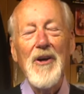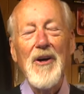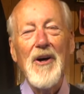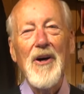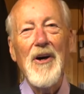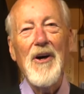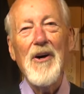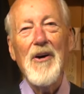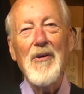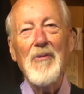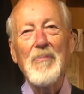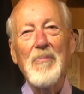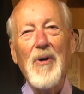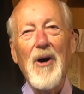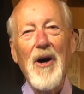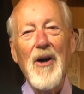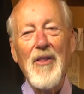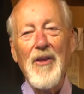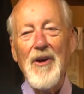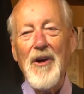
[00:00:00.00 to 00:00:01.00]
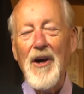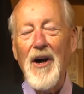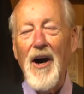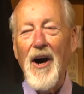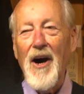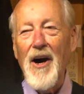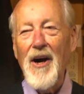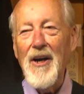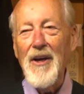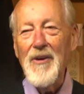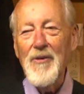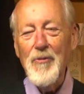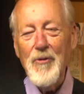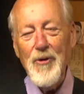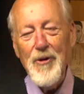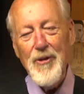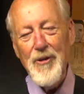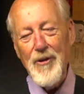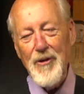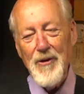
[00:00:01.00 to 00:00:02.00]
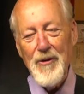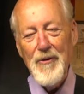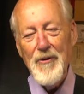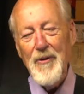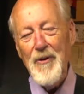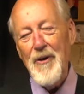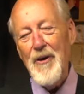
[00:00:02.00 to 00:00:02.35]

uh, by the guy with a,